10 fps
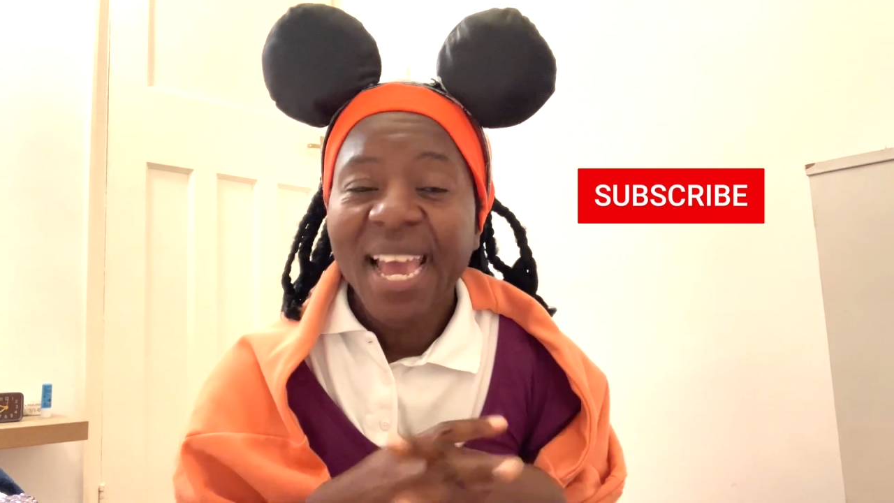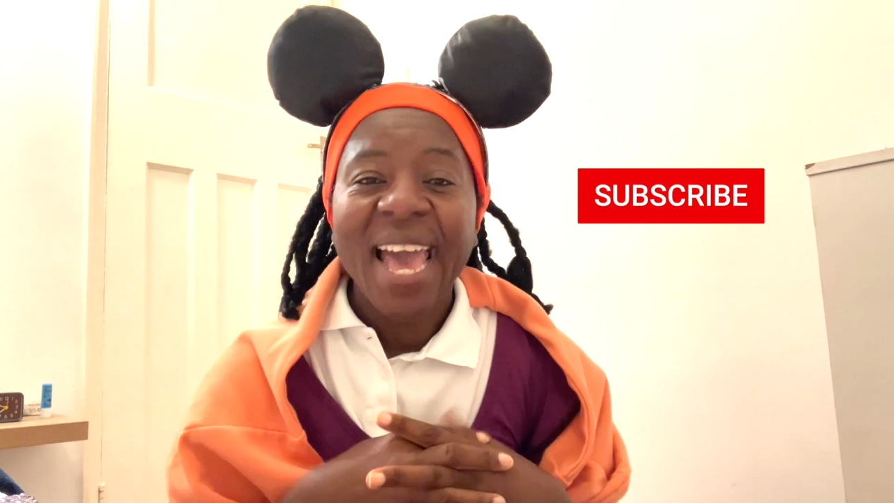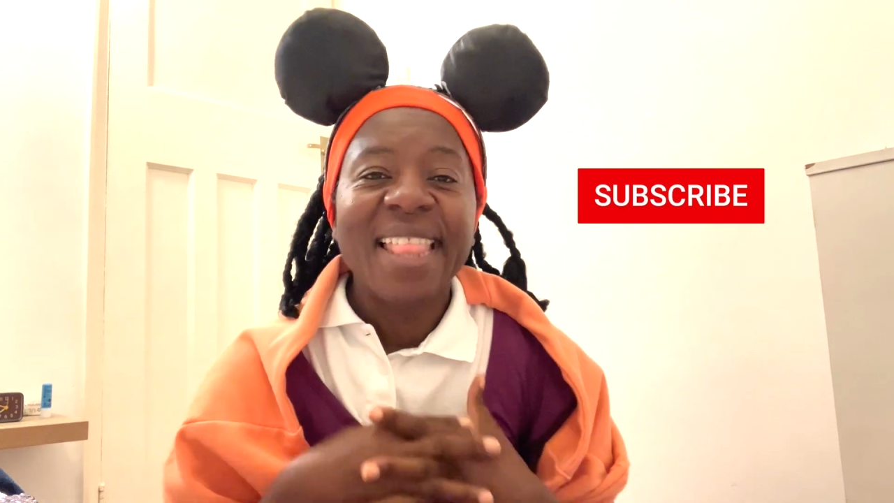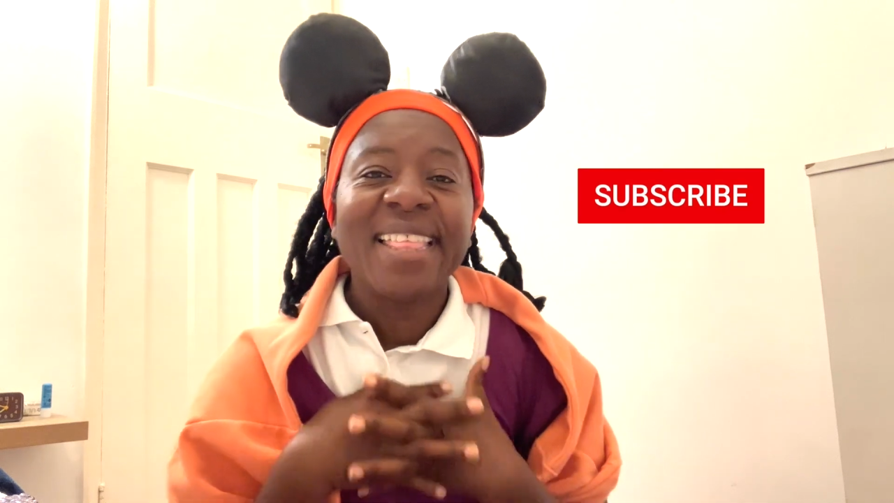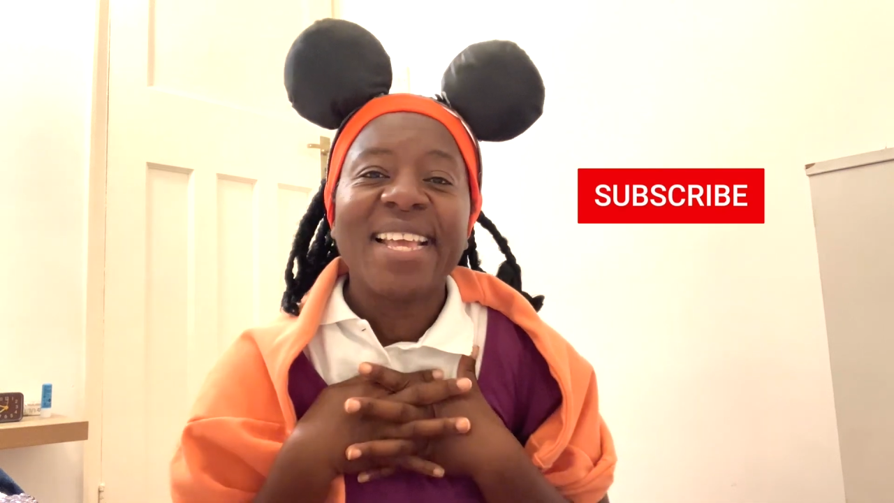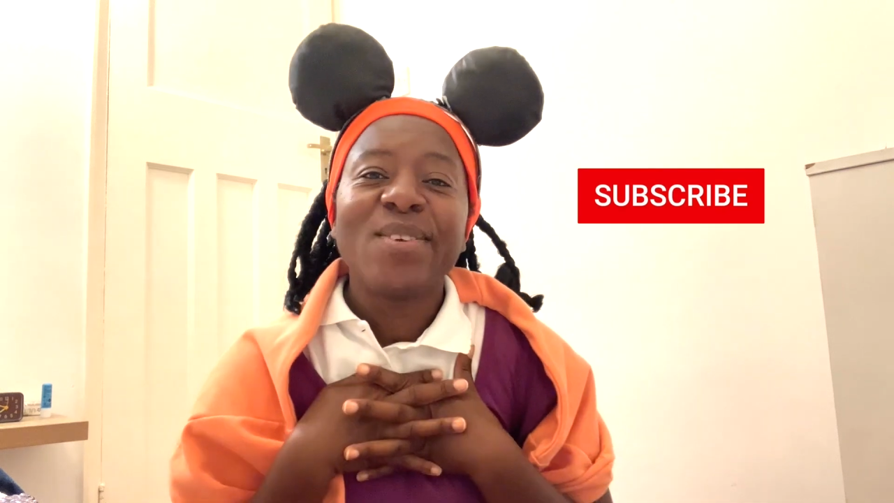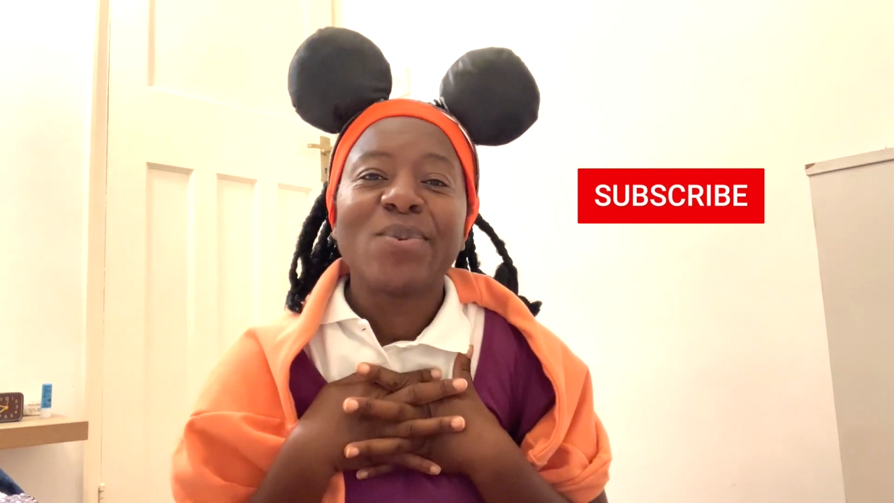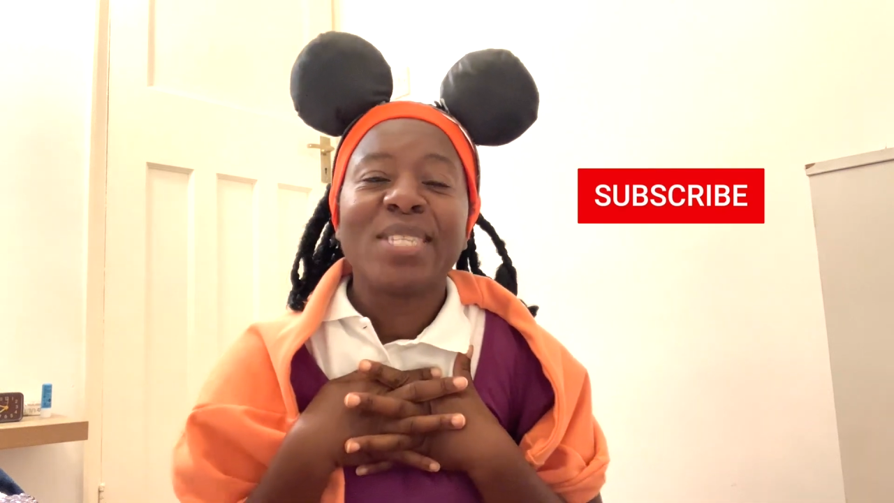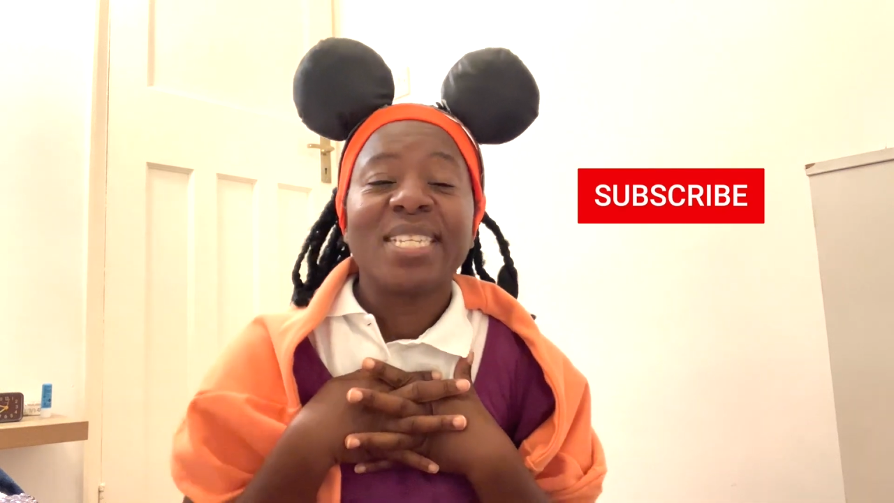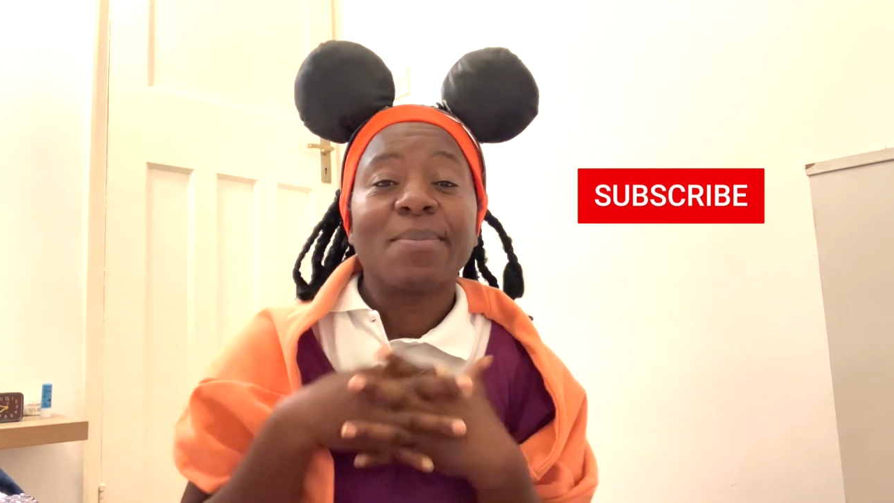and then
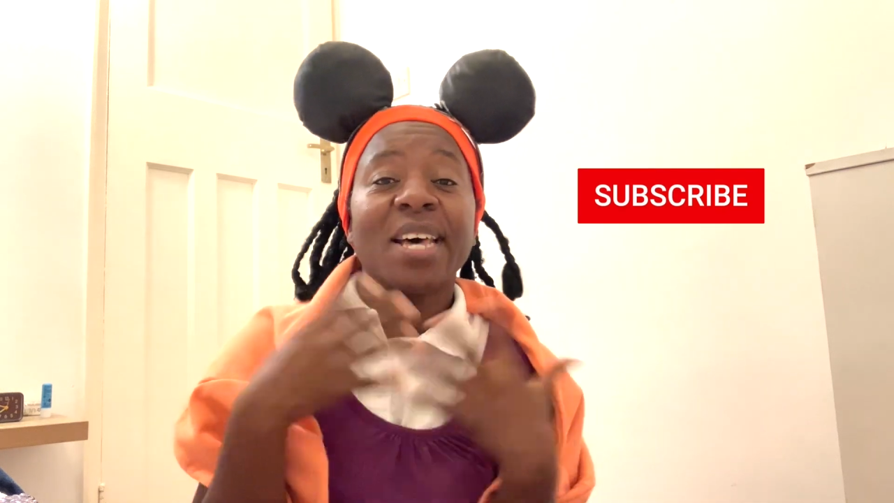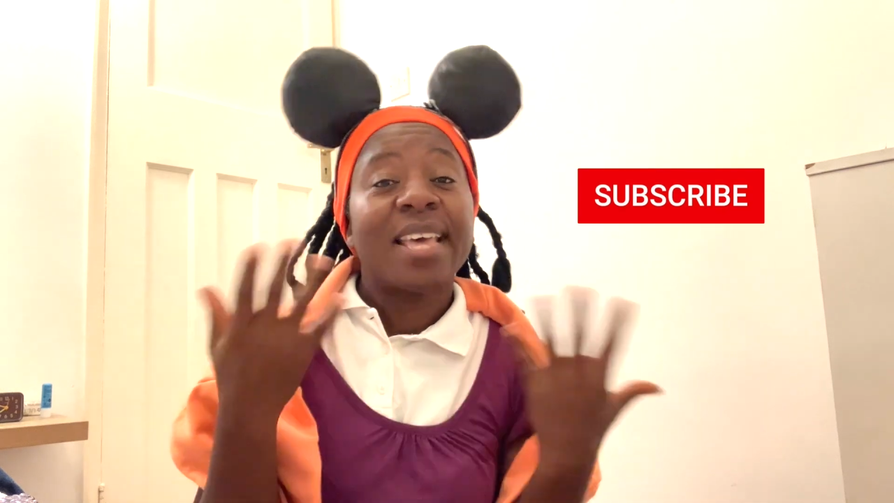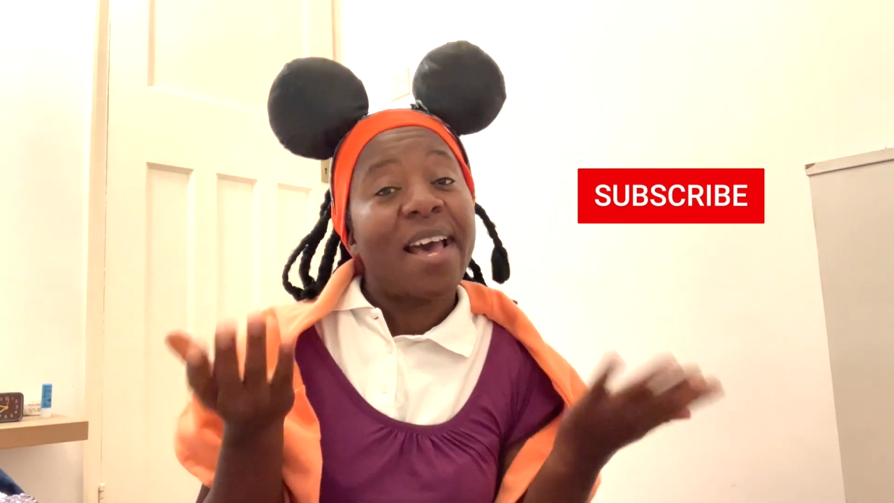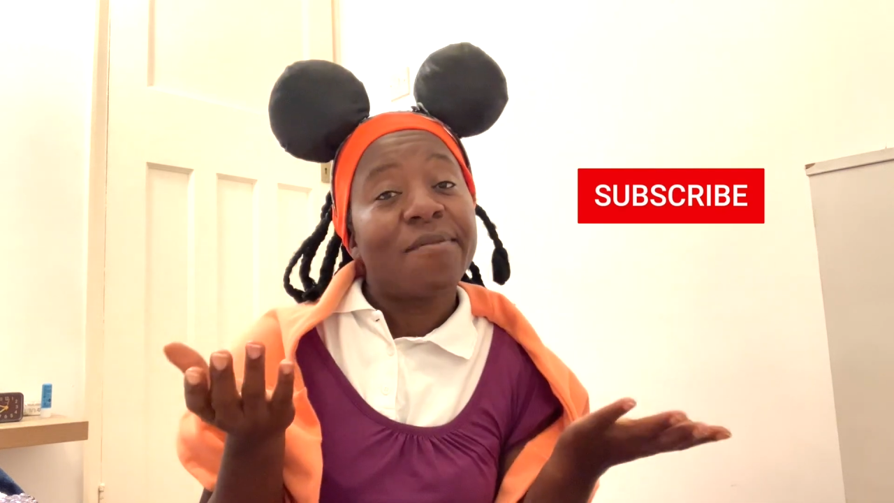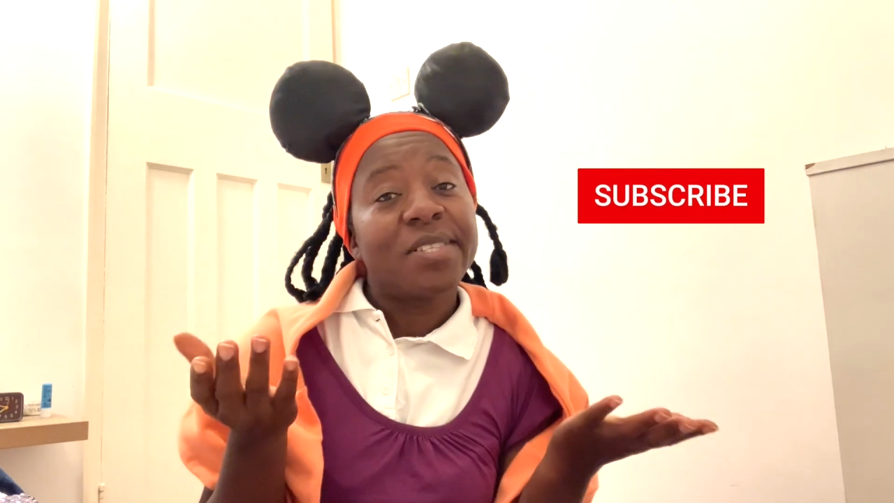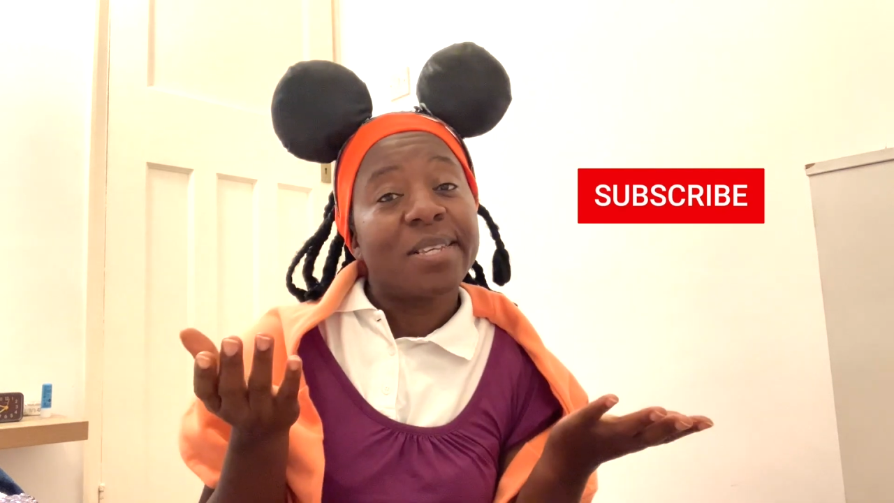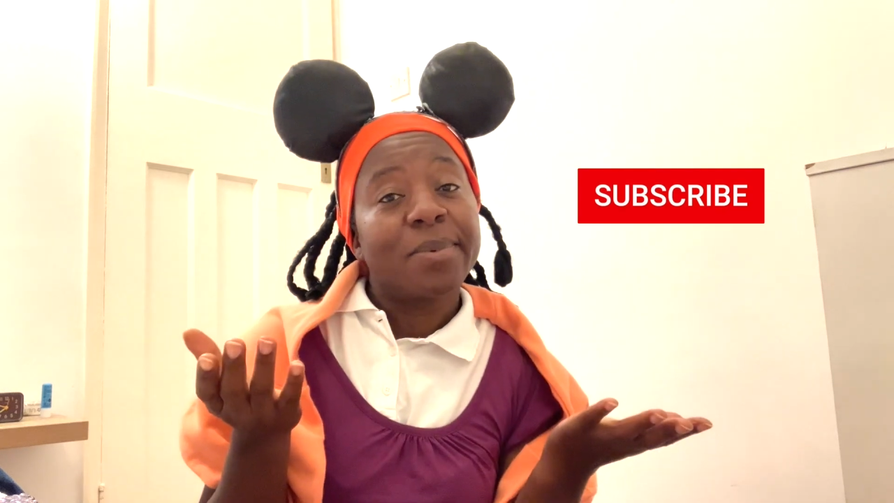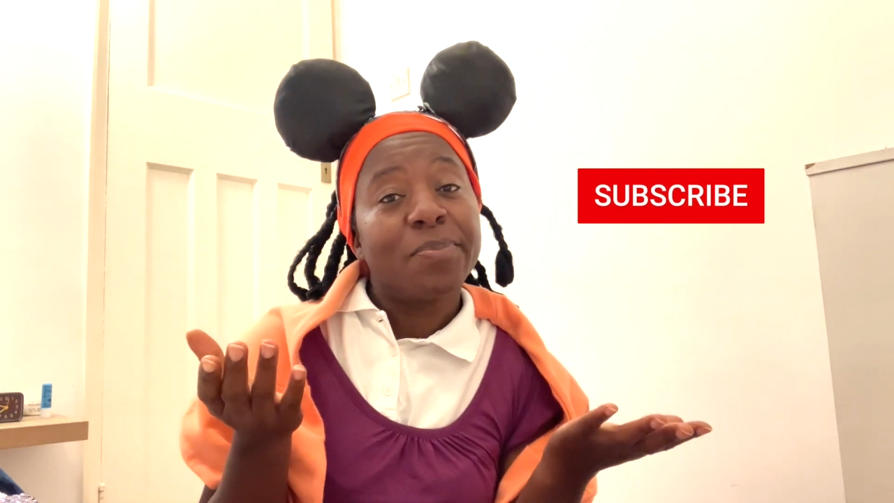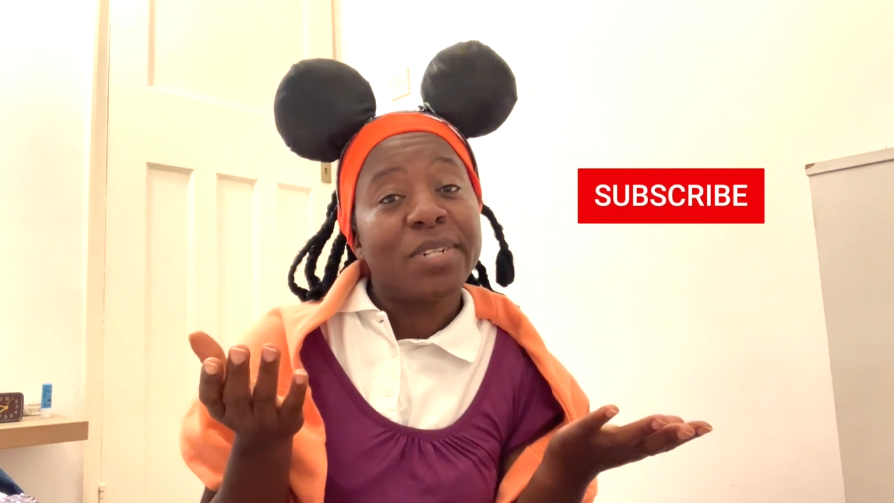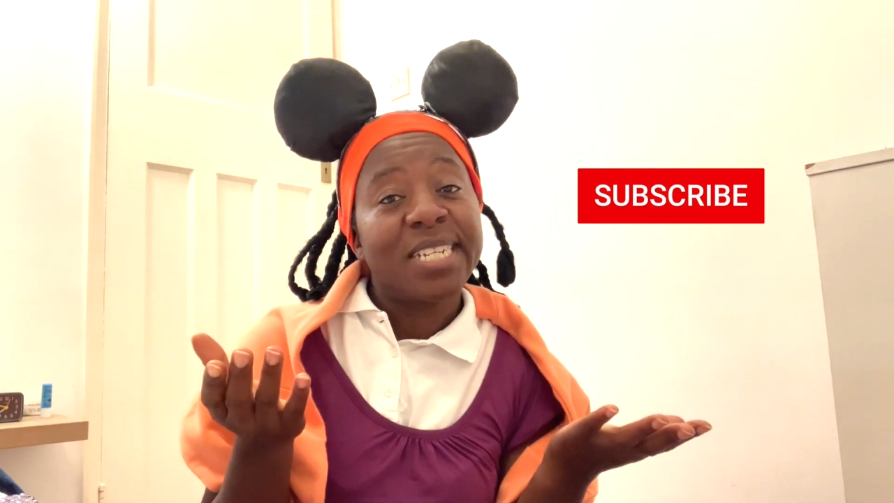you'll see some other outfits that
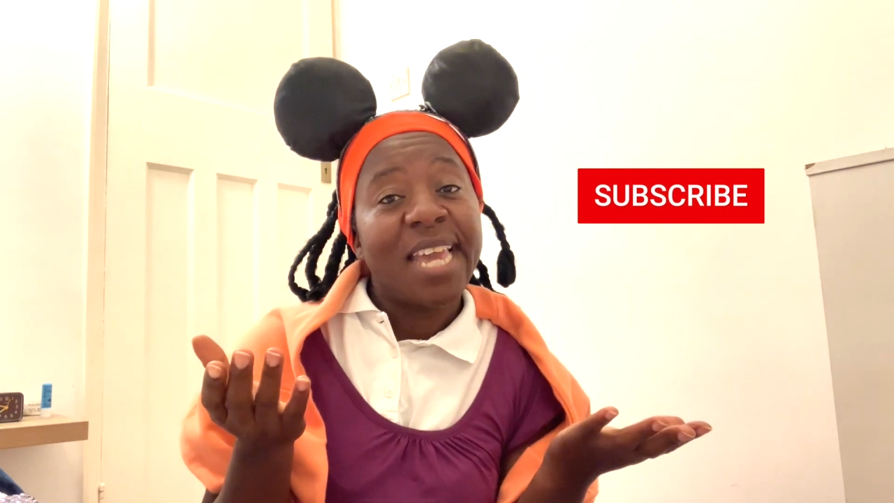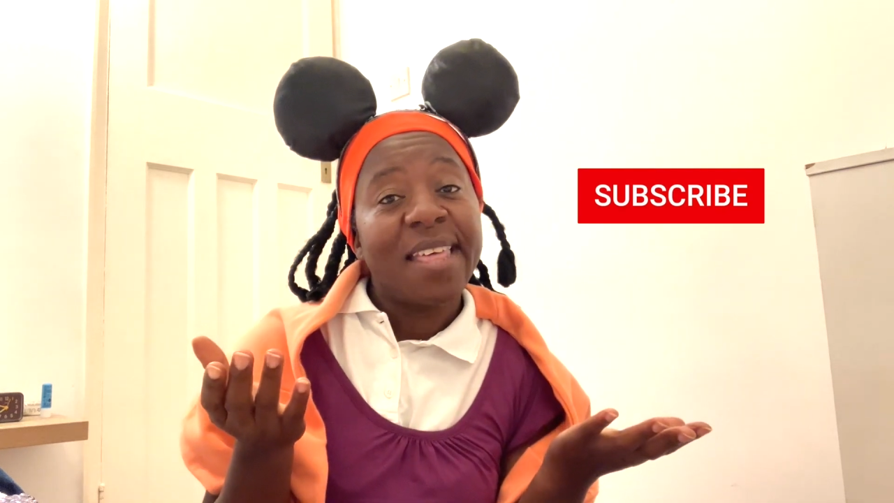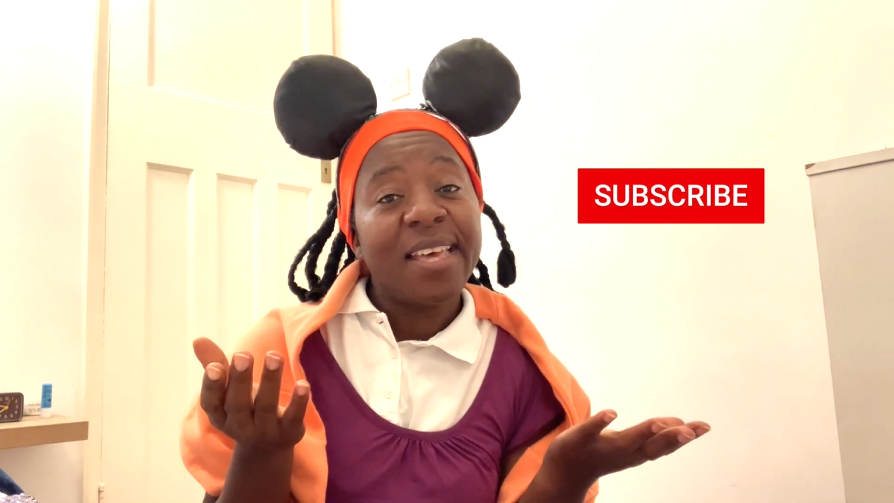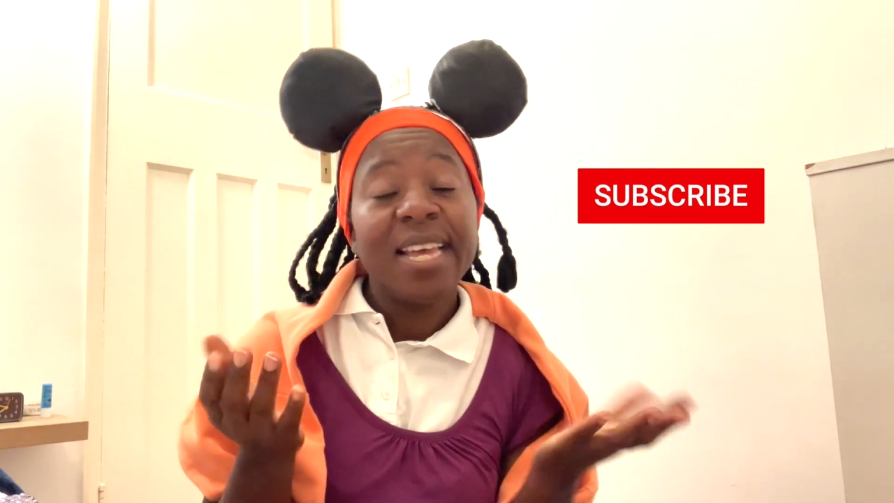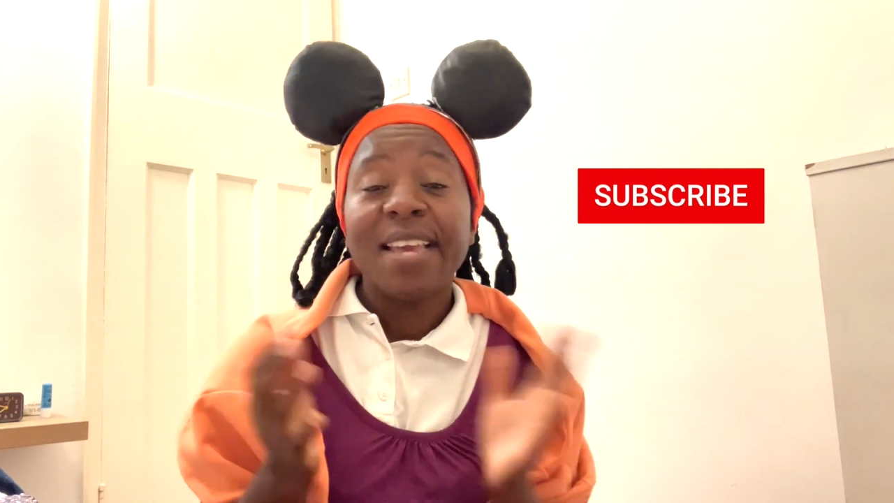we put together.